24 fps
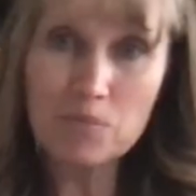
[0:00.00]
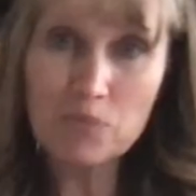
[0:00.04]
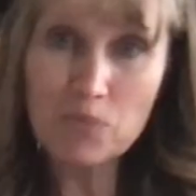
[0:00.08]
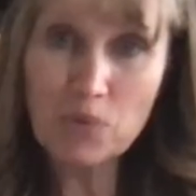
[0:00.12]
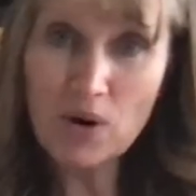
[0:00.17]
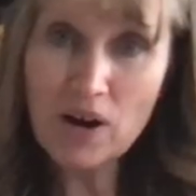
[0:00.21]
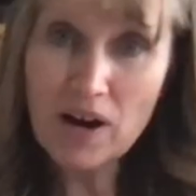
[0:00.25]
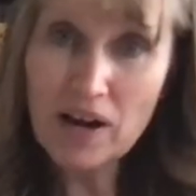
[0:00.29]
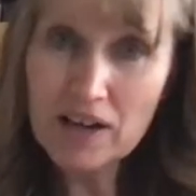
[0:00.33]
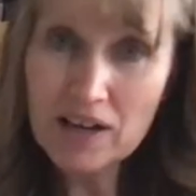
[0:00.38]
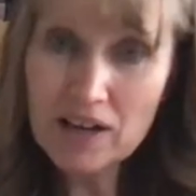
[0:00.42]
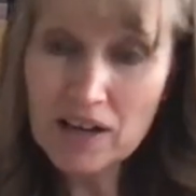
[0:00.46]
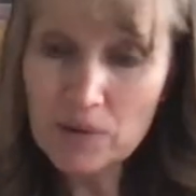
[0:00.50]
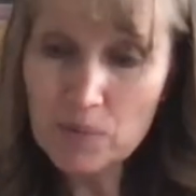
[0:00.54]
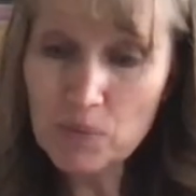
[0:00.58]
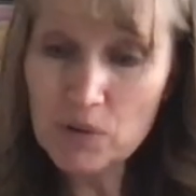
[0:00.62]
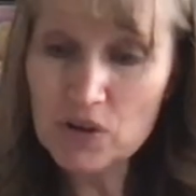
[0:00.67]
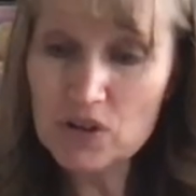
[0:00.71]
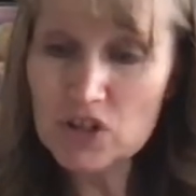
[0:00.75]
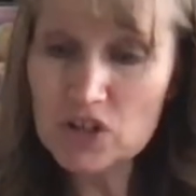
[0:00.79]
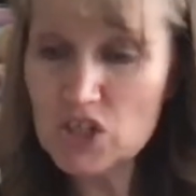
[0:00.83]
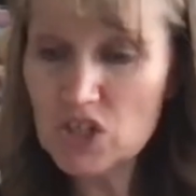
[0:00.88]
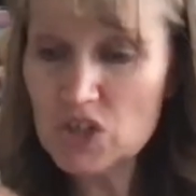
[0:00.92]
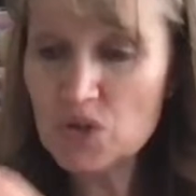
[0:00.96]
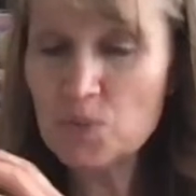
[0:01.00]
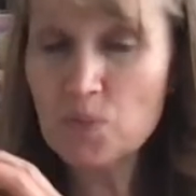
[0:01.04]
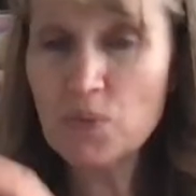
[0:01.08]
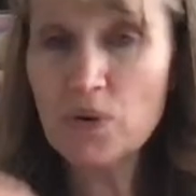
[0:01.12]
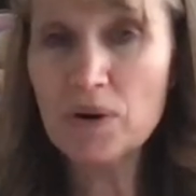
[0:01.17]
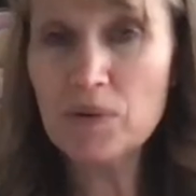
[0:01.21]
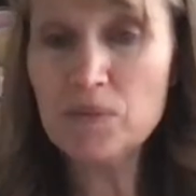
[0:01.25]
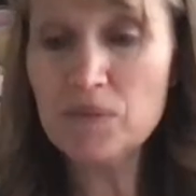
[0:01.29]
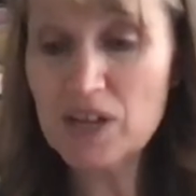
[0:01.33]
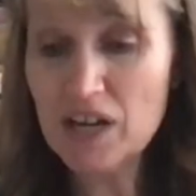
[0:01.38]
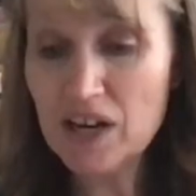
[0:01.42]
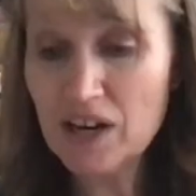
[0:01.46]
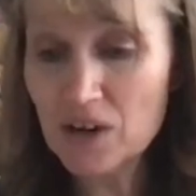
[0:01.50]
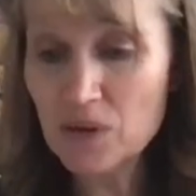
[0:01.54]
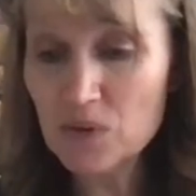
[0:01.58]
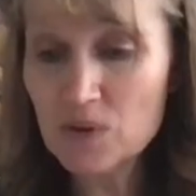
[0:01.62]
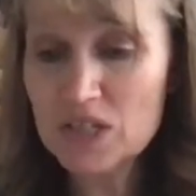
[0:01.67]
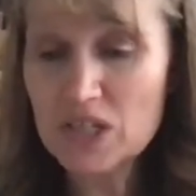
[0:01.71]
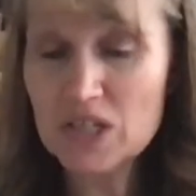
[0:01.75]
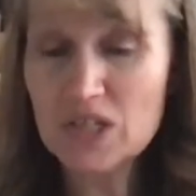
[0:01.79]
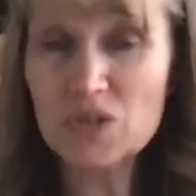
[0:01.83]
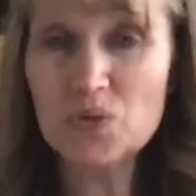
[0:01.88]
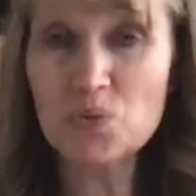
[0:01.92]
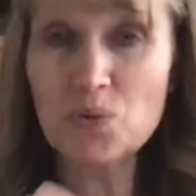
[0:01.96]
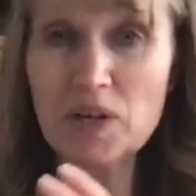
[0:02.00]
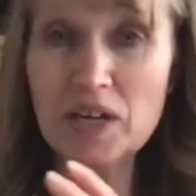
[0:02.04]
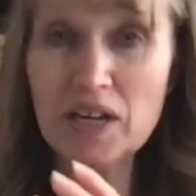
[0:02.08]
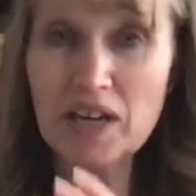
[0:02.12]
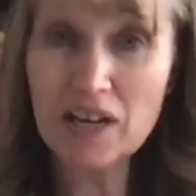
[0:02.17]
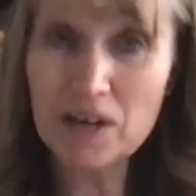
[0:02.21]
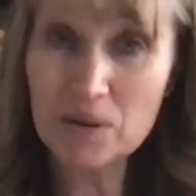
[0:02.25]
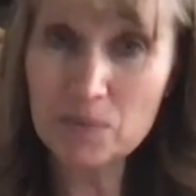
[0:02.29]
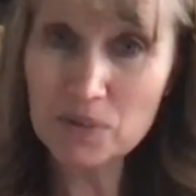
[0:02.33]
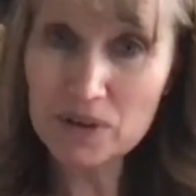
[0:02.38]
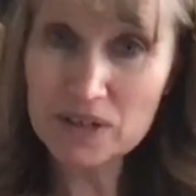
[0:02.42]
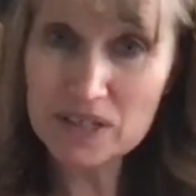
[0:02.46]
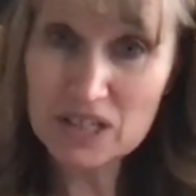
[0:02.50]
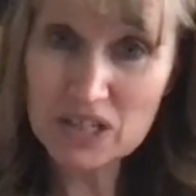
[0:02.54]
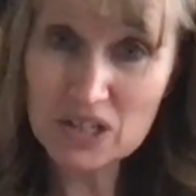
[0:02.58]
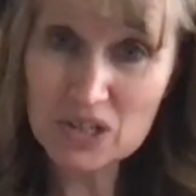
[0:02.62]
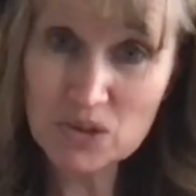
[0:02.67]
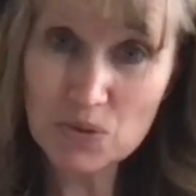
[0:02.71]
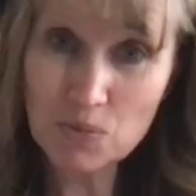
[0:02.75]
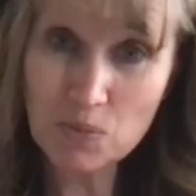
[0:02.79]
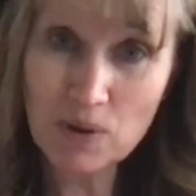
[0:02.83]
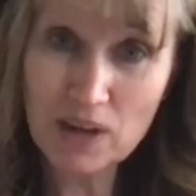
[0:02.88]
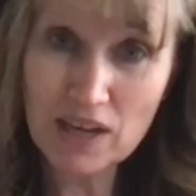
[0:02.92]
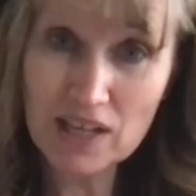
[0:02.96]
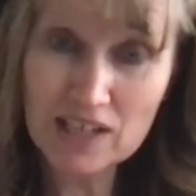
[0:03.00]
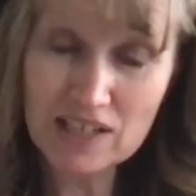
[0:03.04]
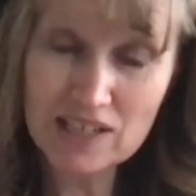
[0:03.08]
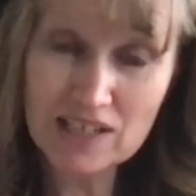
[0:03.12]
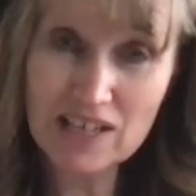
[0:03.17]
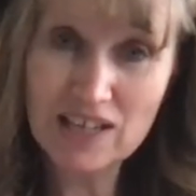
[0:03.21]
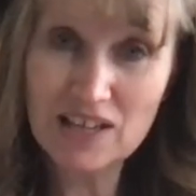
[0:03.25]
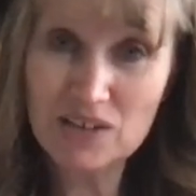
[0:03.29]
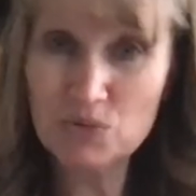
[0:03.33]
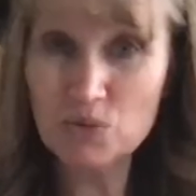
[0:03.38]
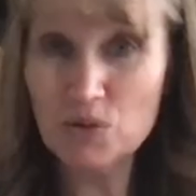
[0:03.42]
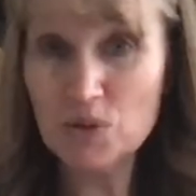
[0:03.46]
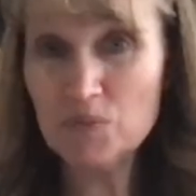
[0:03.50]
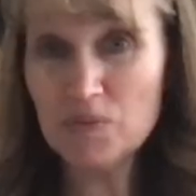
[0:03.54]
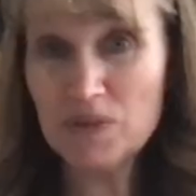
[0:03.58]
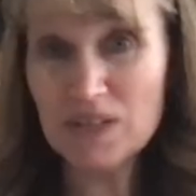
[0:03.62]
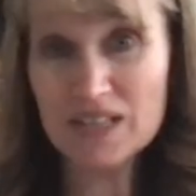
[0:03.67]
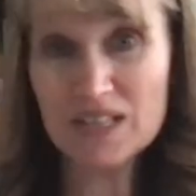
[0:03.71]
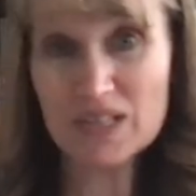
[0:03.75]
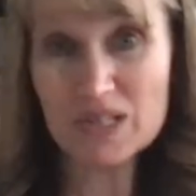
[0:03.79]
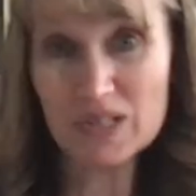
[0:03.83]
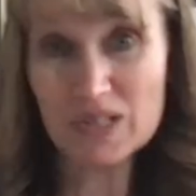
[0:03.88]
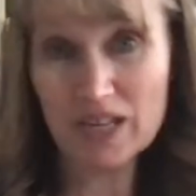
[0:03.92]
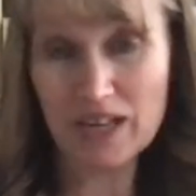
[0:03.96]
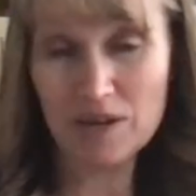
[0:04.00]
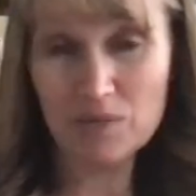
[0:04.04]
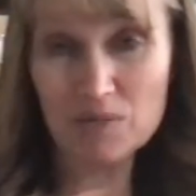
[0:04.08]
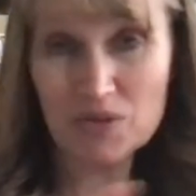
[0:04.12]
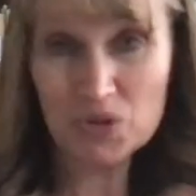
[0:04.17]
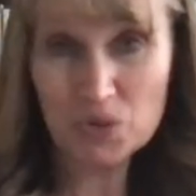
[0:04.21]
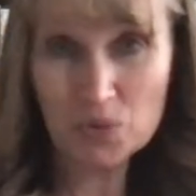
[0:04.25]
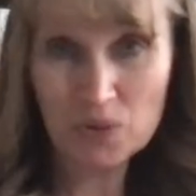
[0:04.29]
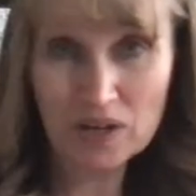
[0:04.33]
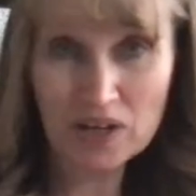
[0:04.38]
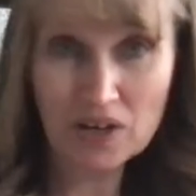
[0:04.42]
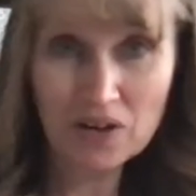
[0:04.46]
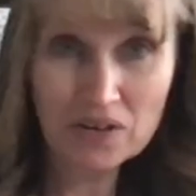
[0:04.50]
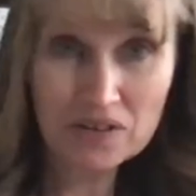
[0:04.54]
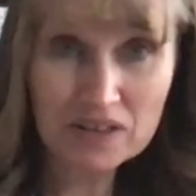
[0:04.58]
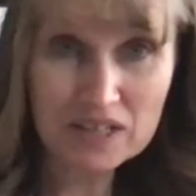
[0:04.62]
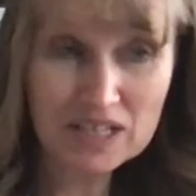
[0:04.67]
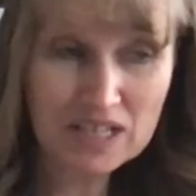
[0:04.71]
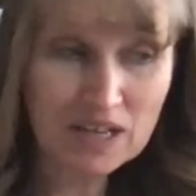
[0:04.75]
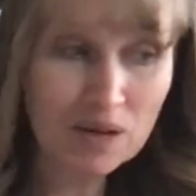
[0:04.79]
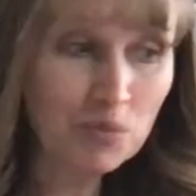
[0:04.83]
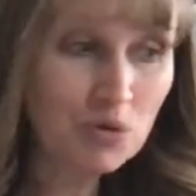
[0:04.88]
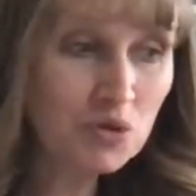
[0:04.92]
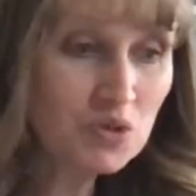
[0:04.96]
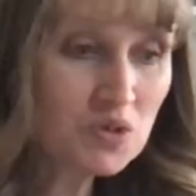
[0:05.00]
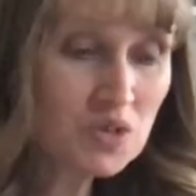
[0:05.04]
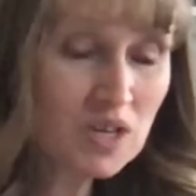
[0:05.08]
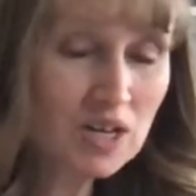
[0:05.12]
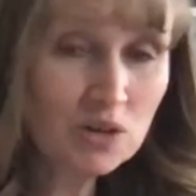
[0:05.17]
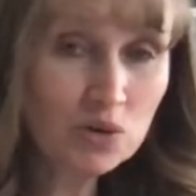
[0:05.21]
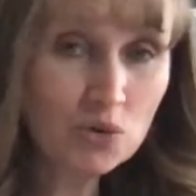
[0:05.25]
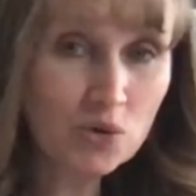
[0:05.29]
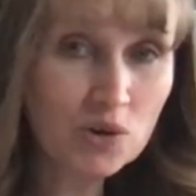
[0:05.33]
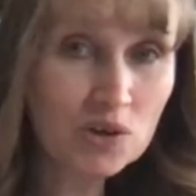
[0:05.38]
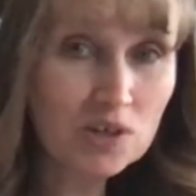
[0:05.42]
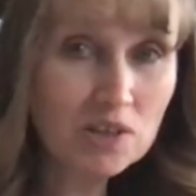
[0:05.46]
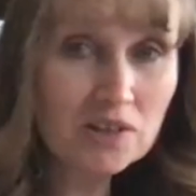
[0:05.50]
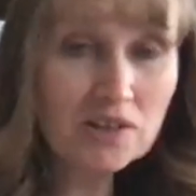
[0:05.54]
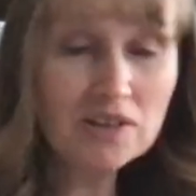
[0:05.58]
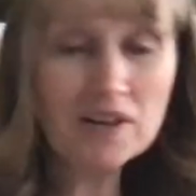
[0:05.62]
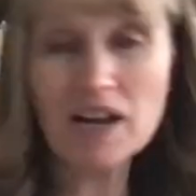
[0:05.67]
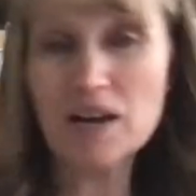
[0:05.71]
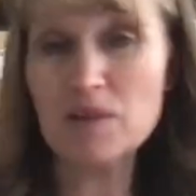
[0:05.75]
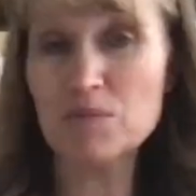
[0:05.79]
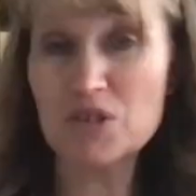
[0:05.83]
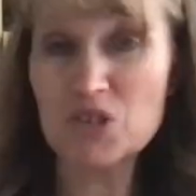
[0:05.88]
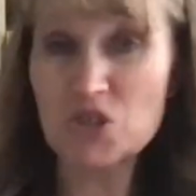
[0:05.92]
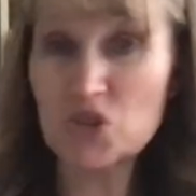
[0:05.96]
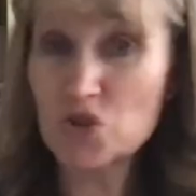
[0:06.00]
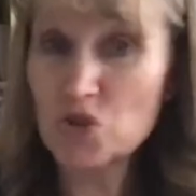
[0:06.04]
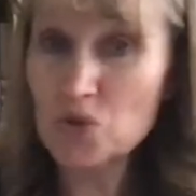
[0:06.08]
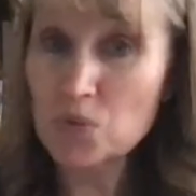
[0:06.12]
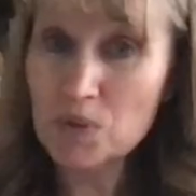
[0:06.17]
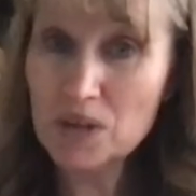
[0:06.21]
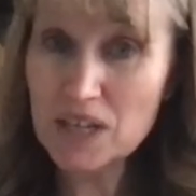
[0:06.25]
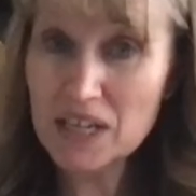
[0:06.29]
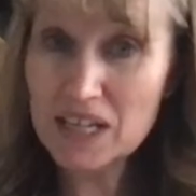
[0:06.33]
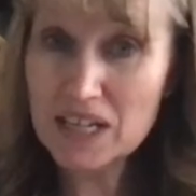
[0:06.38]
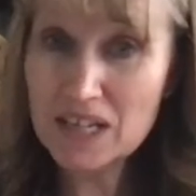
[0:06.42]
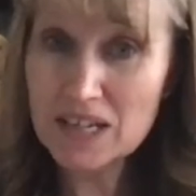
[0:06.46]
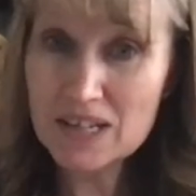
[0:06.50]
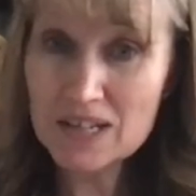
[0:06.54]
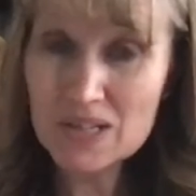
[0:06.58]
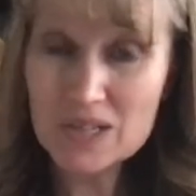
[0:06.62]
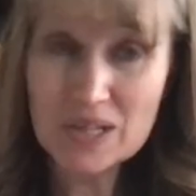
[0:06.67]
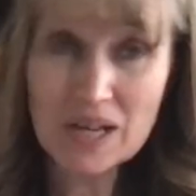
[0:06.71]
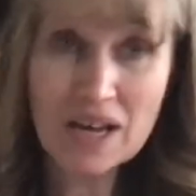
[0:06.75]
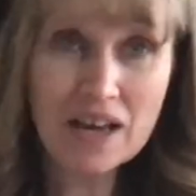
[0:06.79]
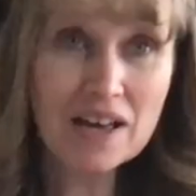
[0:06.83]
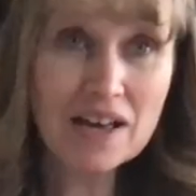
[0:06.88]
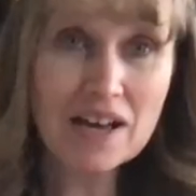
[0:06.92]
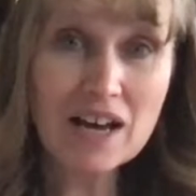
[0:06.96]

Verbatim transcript: Product purchase premiere, which is what I participated in, will be the same as what all the demos can order. I'm assuming it is.